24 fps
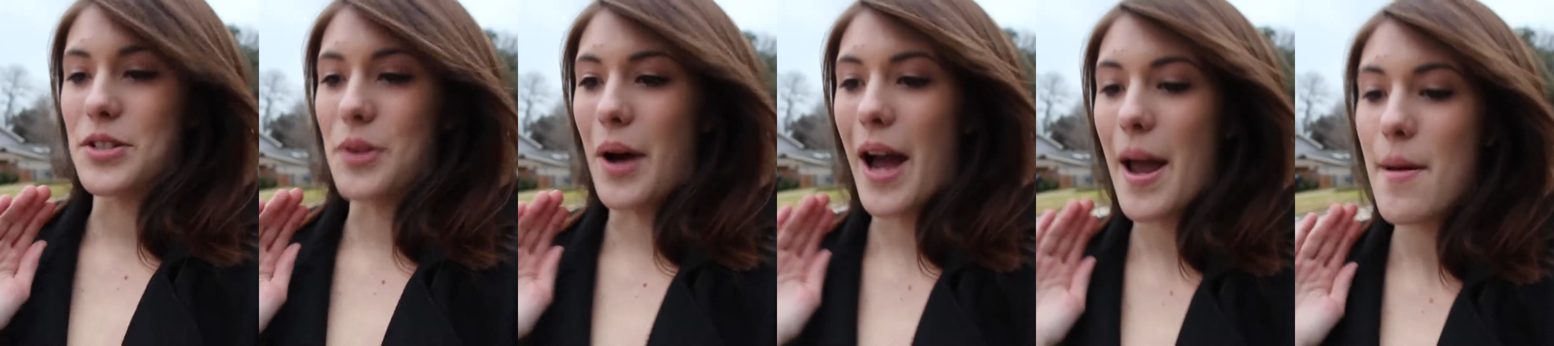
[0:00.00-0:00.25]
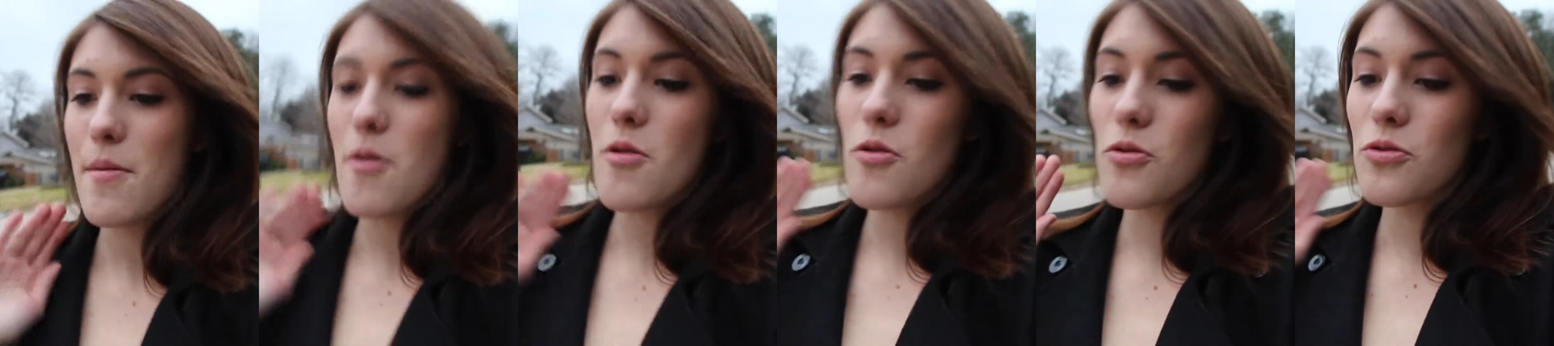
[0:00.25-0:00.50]
so
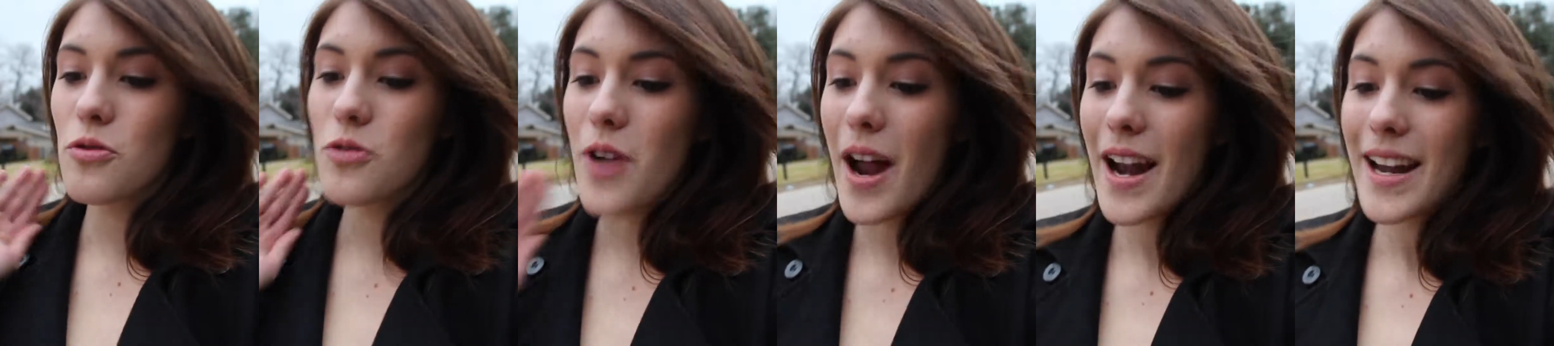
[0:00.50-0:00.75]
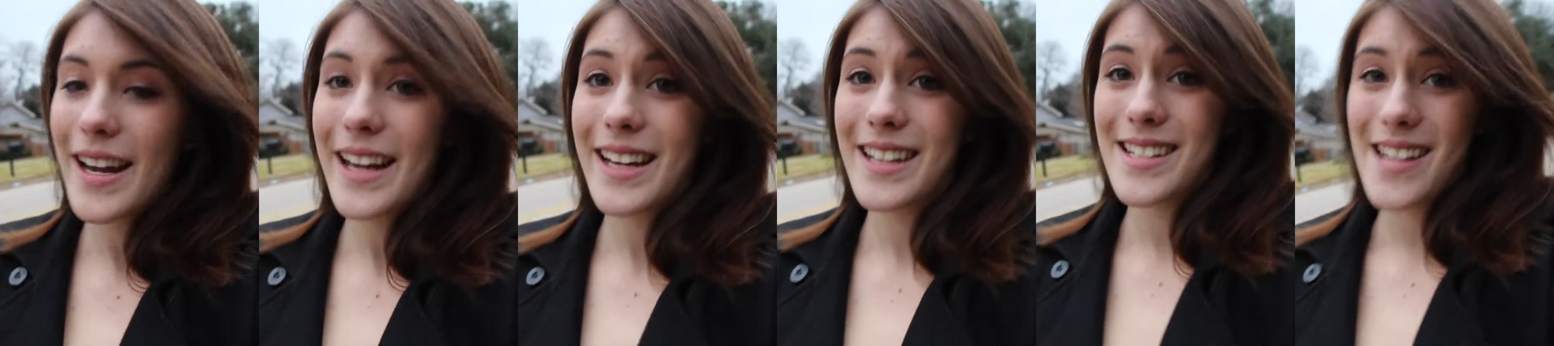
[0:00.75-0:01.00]
I'm
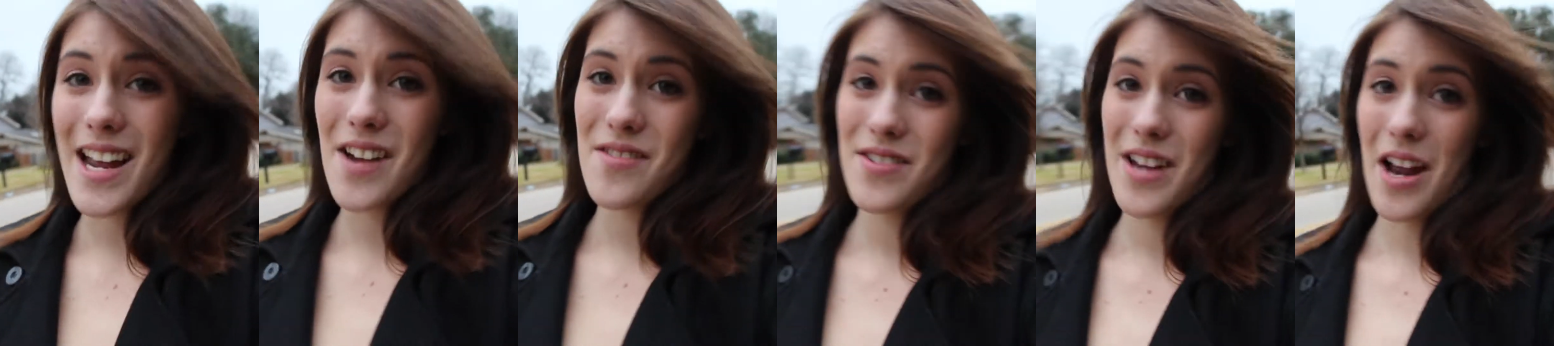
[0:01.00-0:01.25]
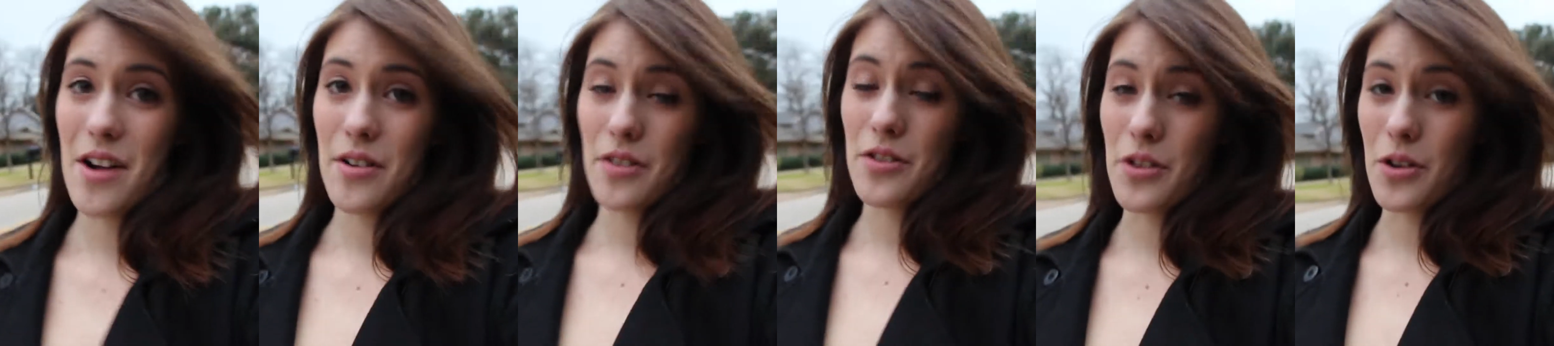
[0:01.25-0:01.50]
running
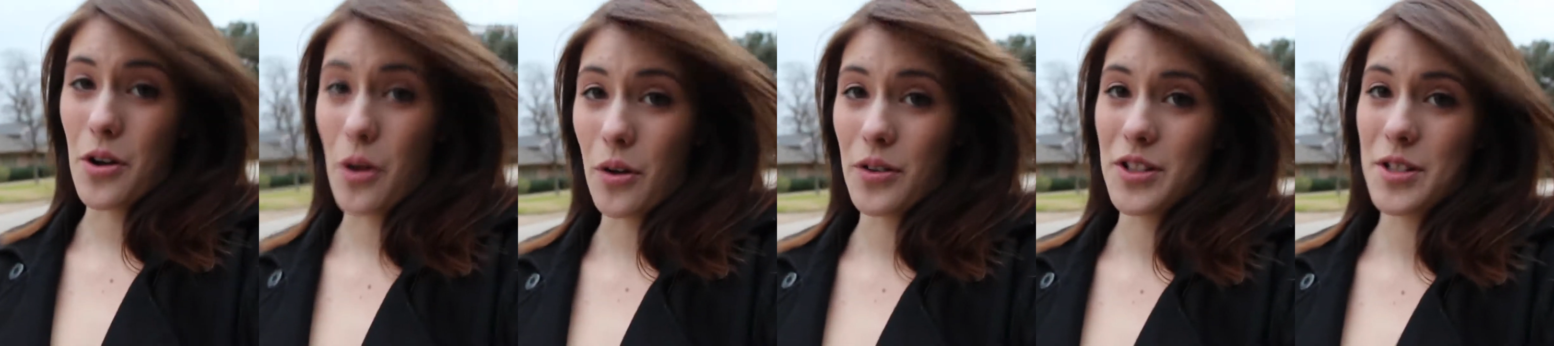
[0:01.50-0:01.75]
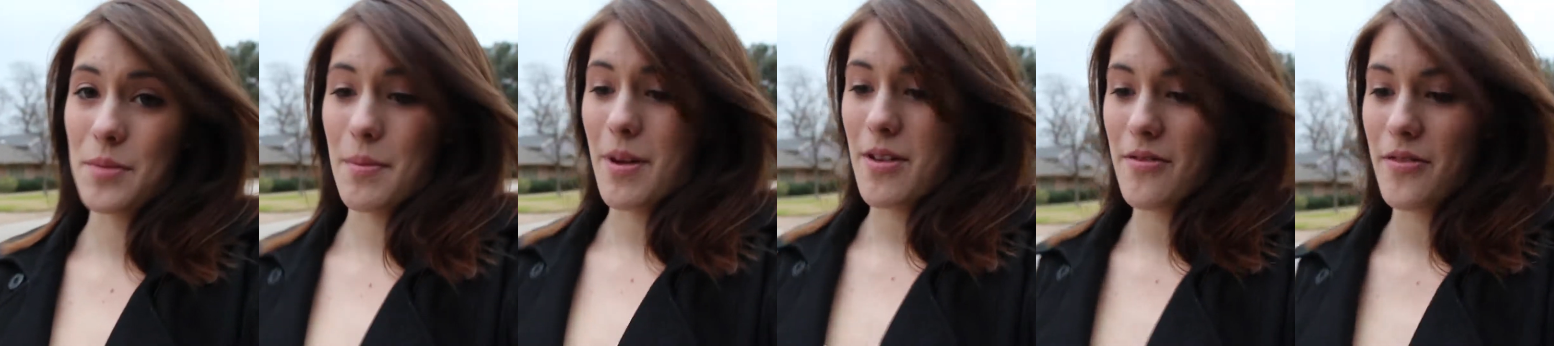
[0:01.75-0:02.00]
downtown in the
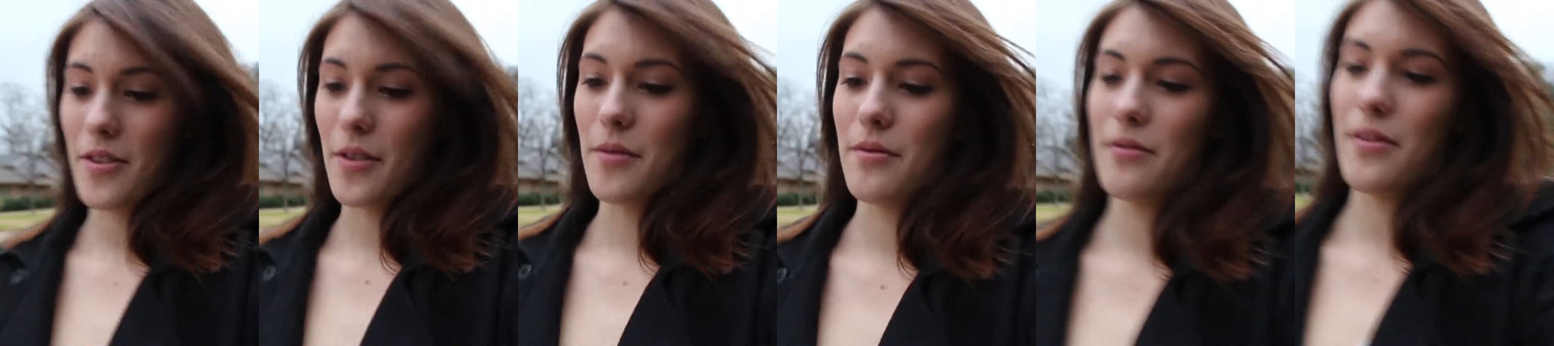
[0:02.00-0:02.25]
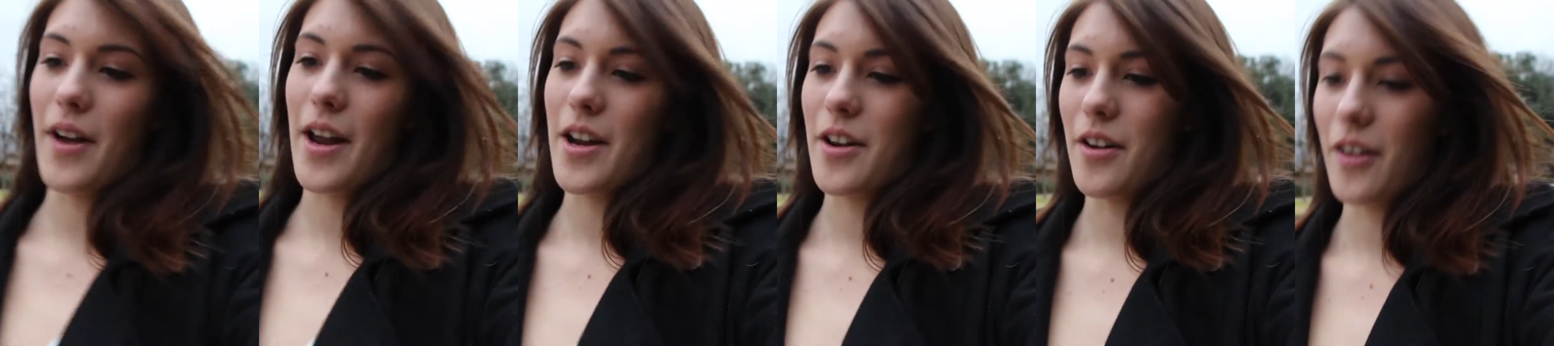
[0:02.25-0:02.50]
cold to my film
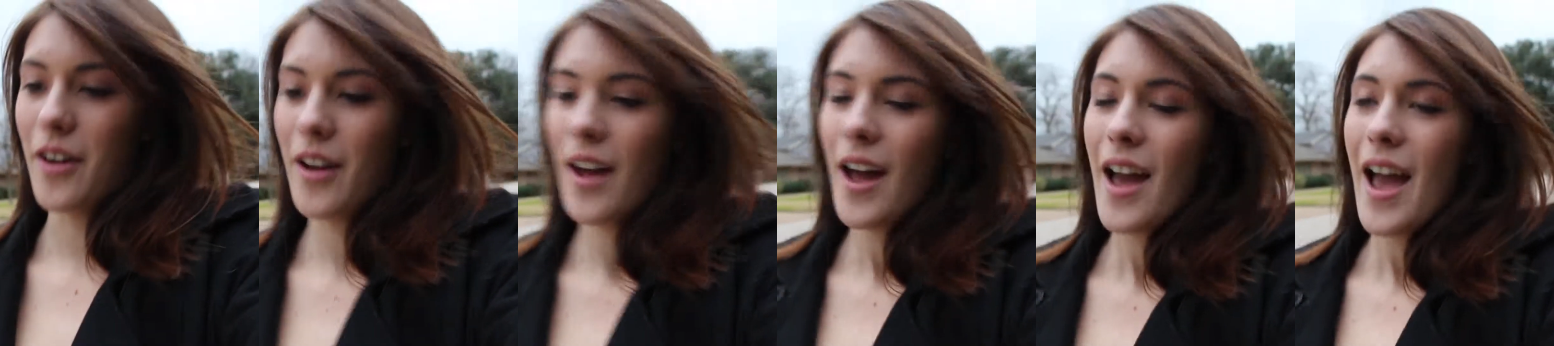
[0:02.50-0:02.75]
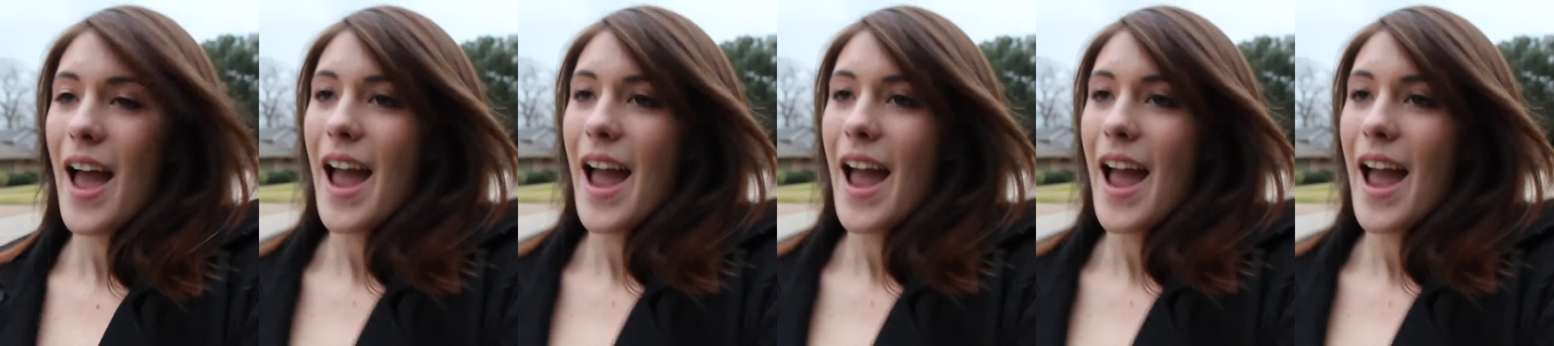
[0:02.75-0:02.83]
final